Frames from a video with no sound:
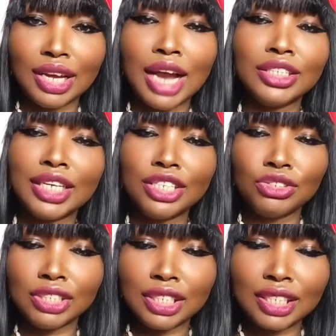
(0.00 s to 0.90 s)
And then
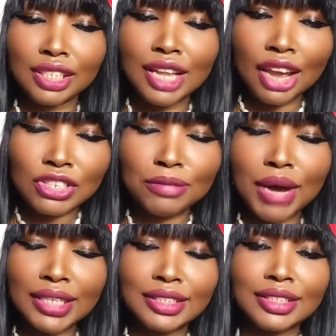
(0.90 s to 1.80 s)
you think that you're
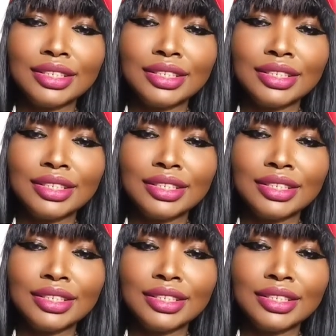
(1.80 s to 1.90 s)
smart.